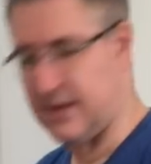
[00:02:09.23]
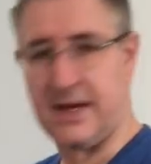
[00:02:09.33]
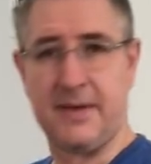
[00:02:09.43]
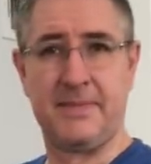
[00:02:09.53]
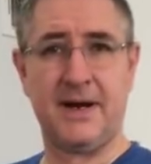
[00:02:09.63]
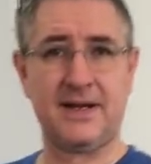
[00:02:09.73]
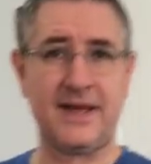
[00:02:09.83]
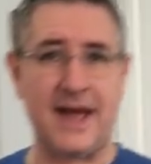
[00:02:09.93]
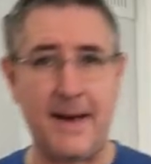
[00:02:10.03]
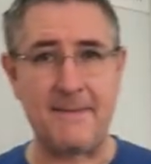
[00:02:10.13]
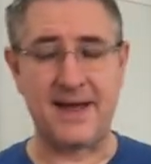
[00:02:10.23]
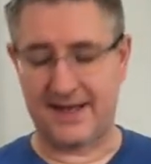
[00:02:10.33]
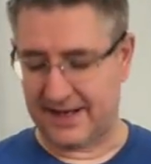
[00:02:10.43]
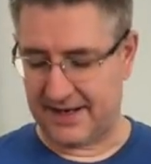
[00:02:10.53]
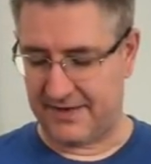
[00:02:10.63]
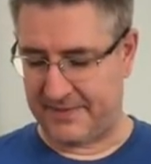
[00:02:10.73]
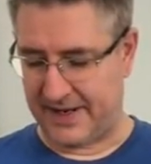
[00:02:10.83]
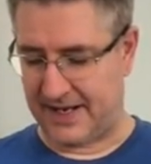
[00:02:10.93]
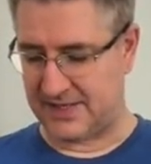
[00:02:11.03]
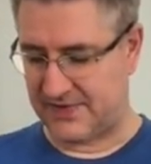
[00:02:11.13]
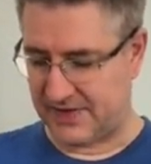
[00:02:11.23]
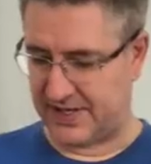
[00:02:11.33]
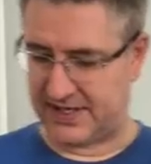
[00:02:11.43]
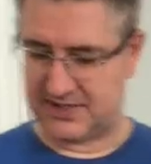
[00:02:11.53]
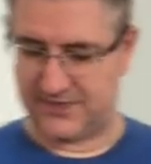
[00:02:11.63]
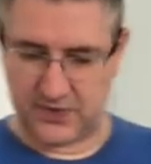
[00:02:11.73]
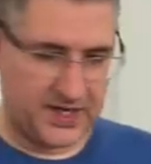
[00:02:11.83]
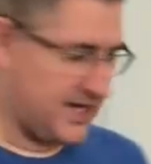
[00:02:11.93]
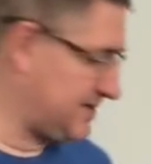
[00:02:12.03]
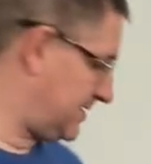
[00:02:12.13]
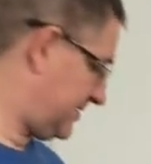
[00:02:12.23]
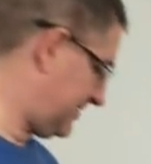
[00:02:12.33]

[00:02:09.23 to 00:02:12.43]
Okay, apparently I'm making enough bananas for the next few days.